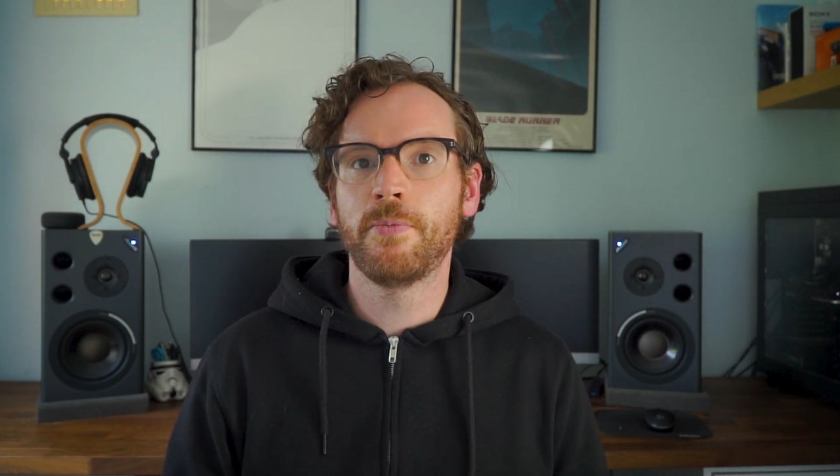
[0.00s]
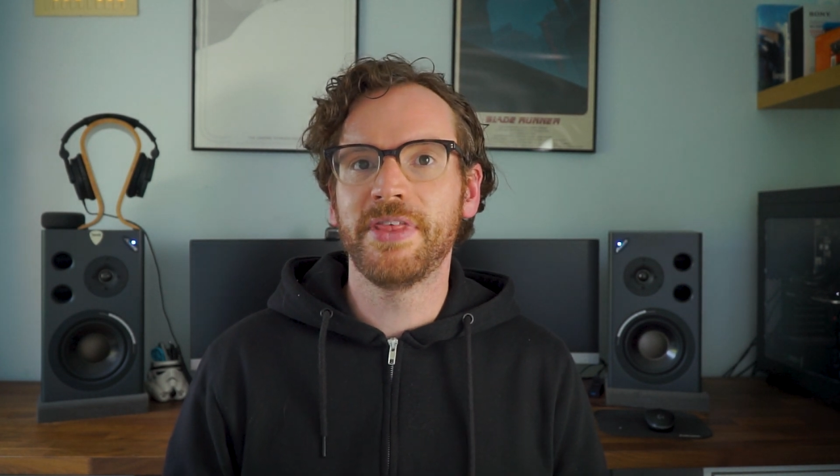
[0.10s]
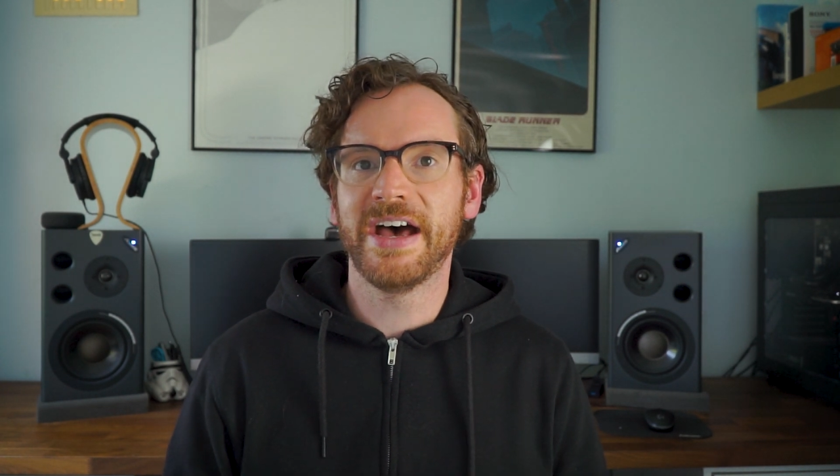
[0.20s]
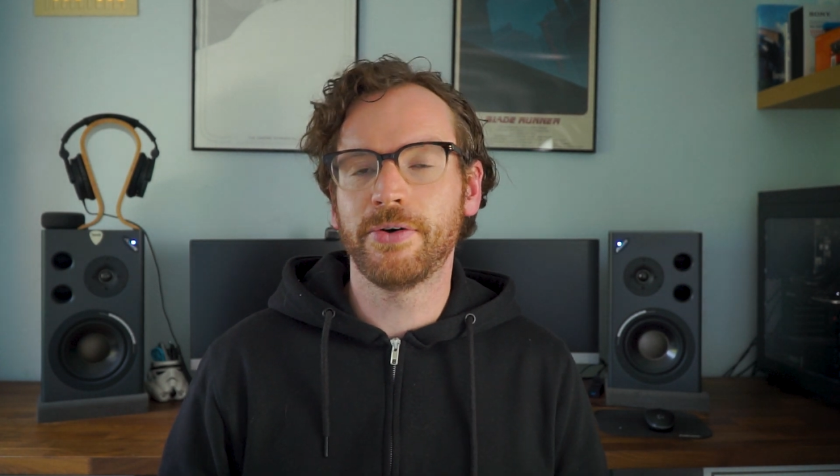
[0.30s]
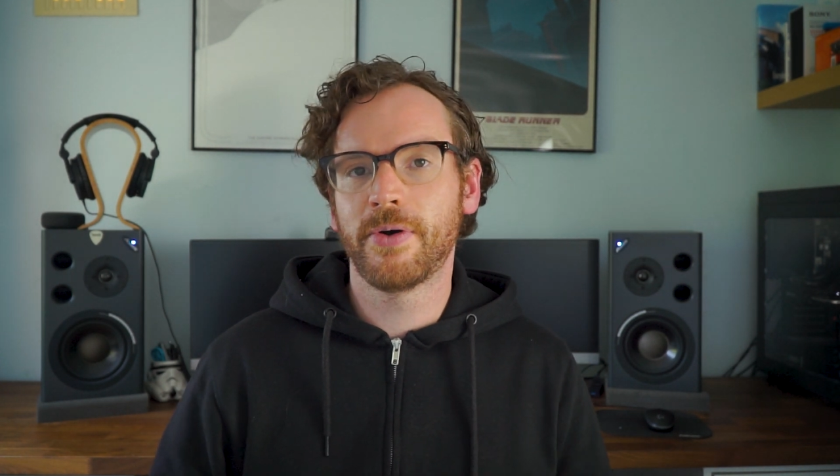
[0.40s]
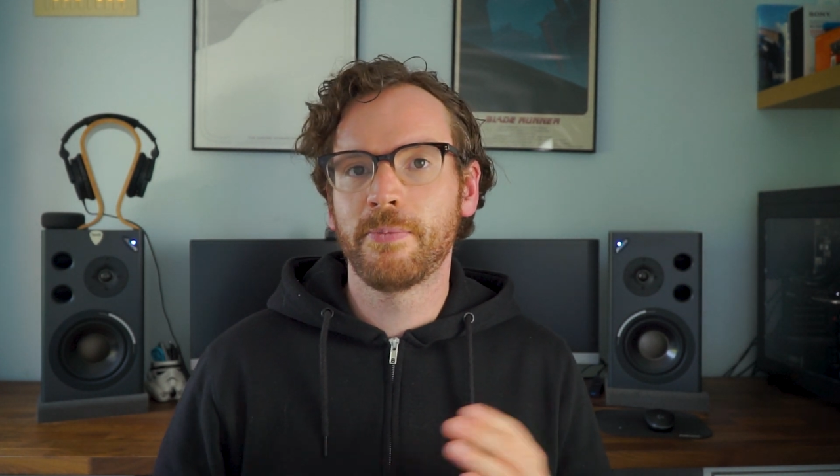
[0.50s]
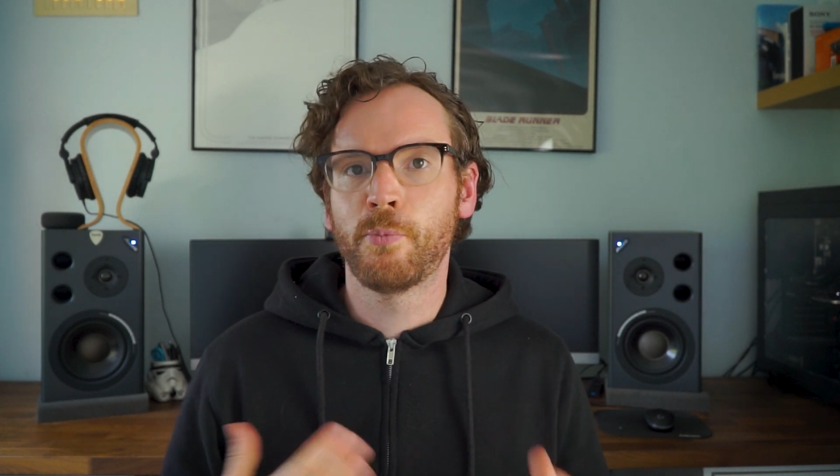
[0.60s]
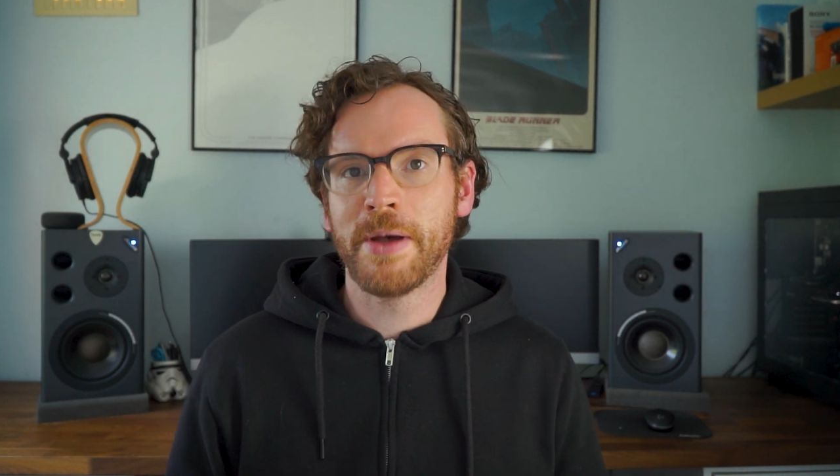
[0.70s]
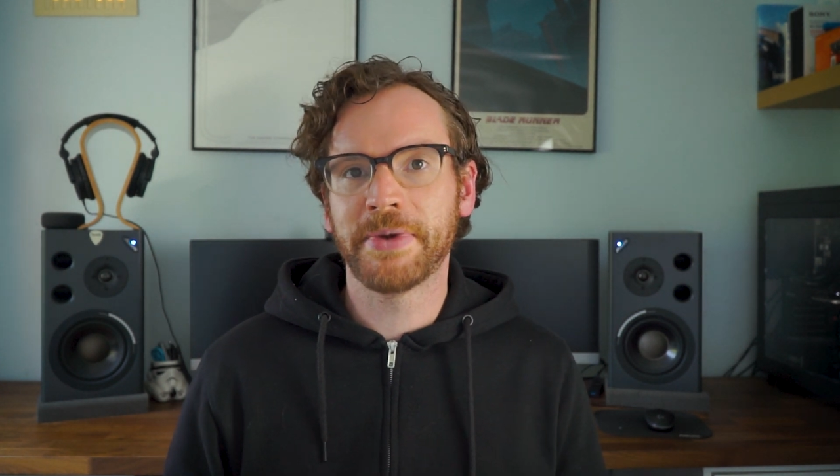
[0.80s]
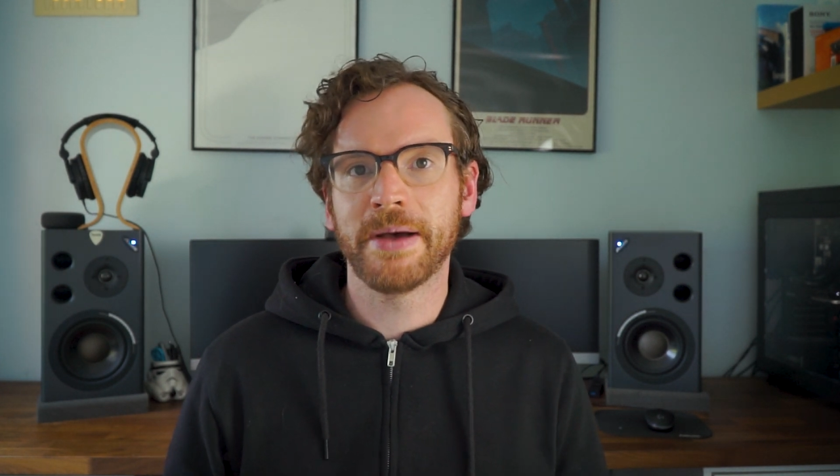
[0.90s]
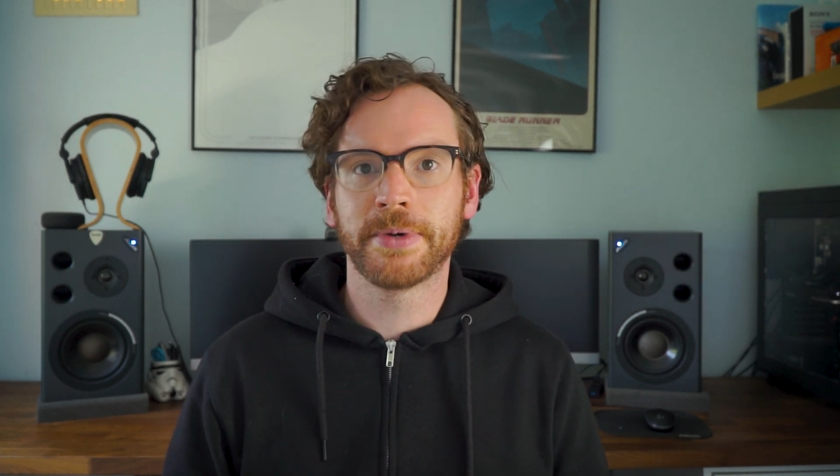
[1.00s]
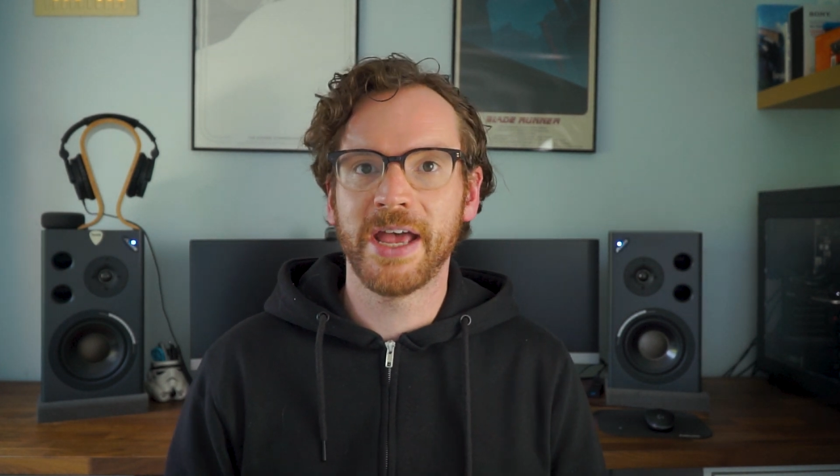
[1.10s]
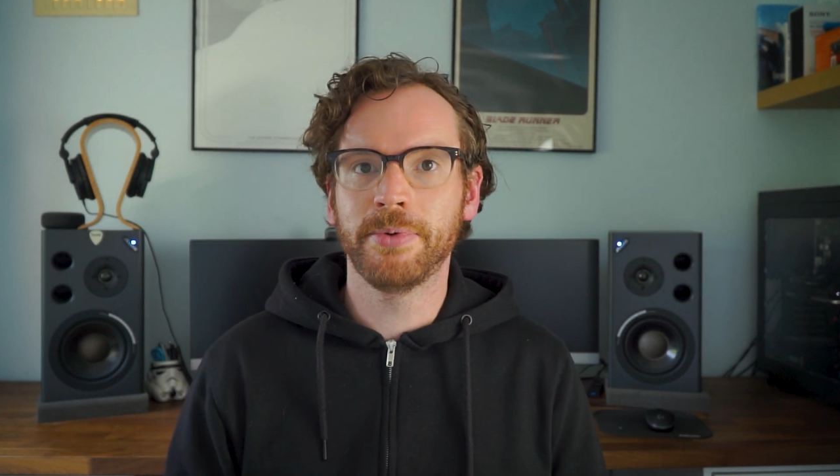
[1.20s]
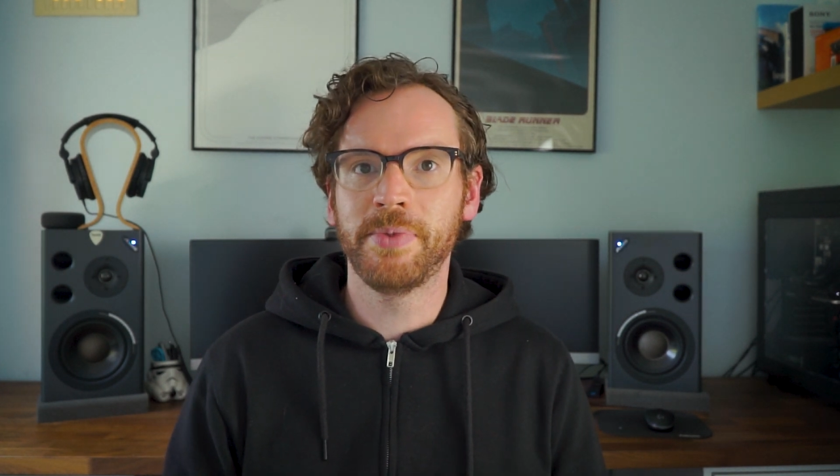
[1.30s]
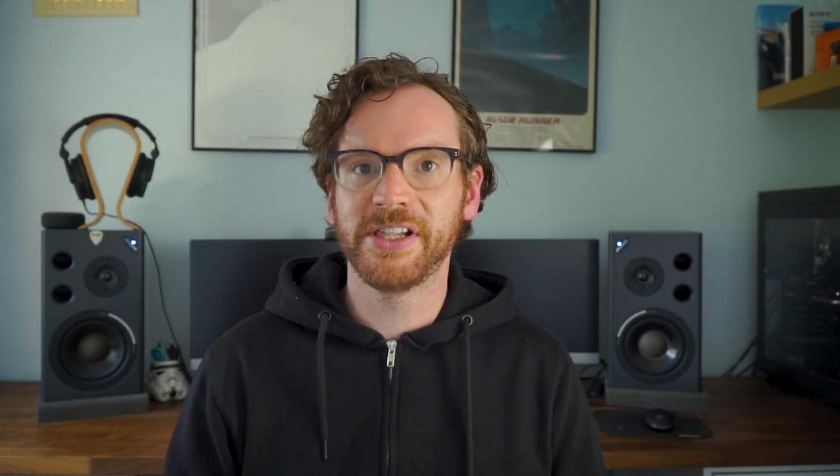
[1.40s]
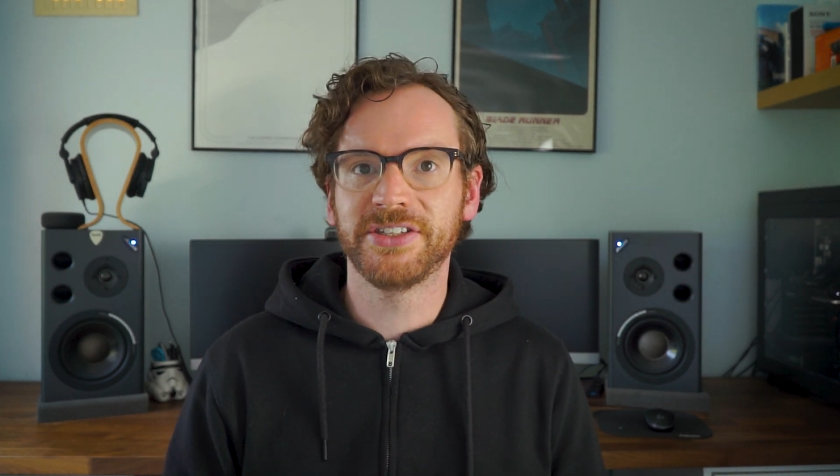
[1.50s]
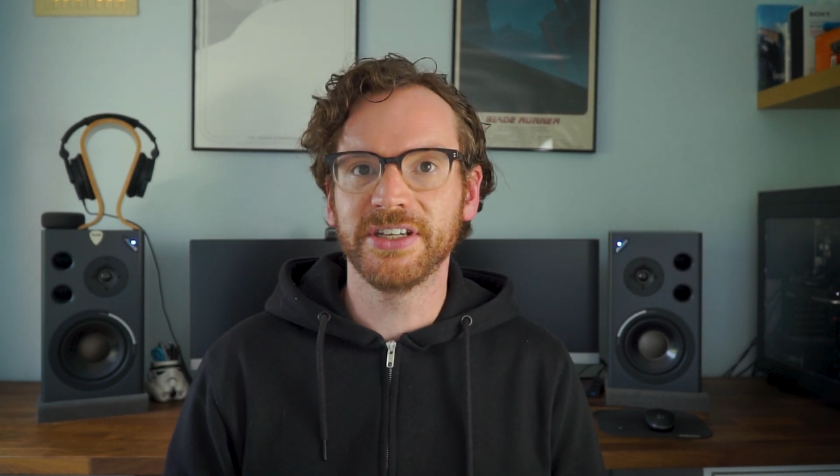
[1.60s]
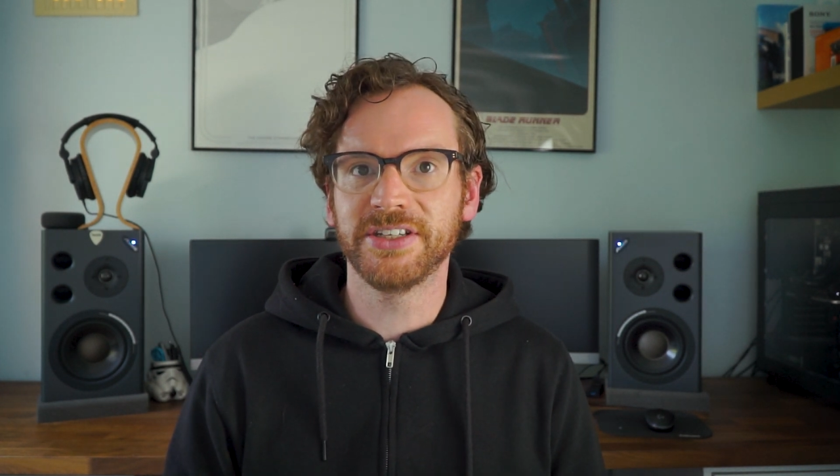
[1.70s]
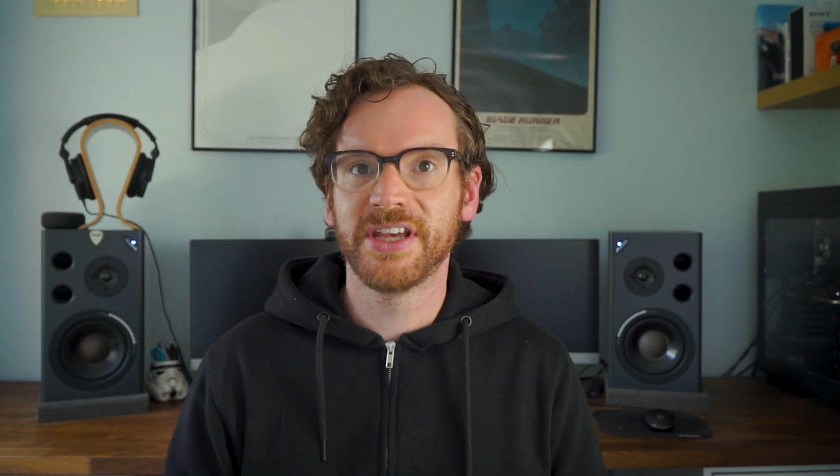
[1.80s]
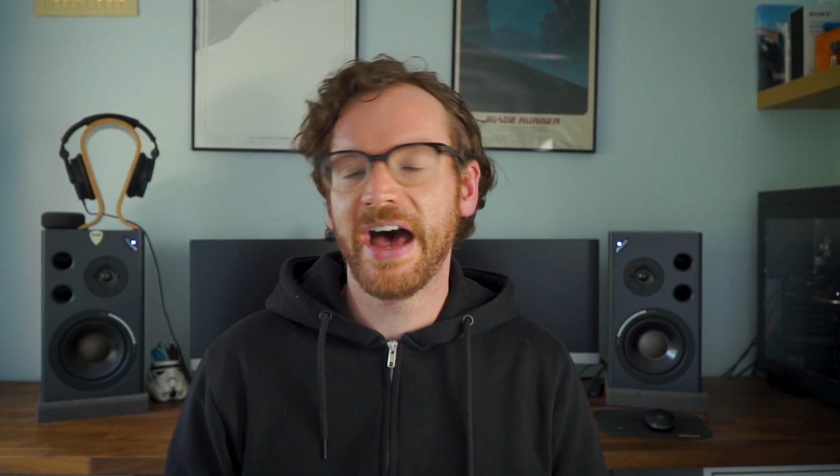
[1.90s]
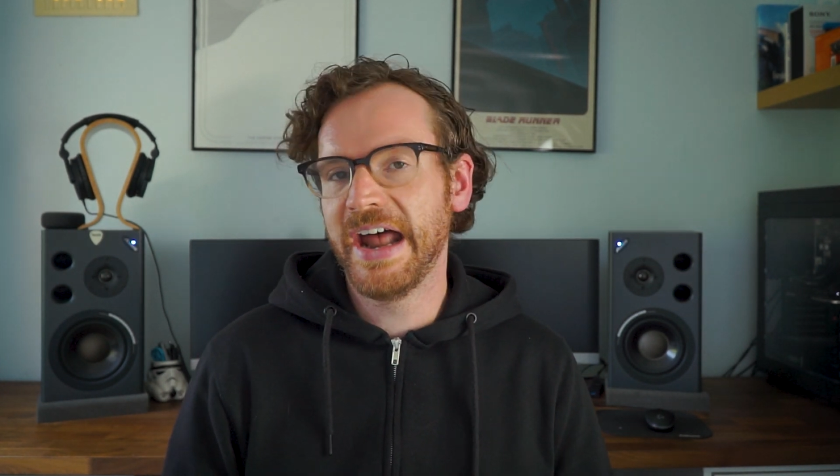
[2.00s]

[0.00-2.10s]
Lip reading: without webcam capabilities,